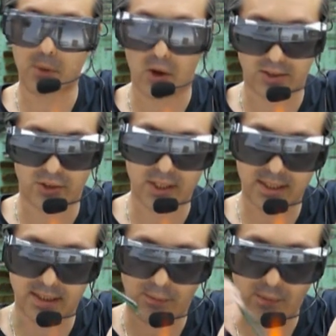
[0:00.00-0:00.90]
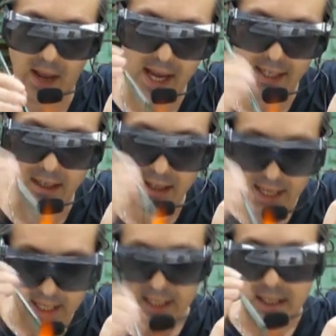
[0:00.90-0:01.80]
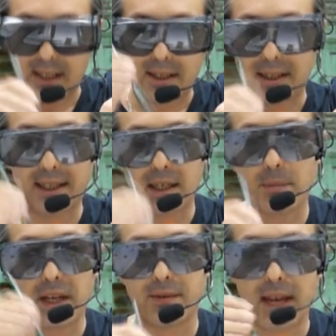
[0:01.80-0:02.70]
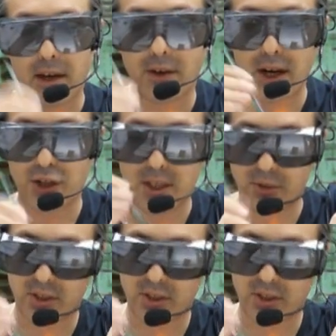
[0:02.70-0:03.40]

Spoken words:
spot. So just as a final little bit of decoration,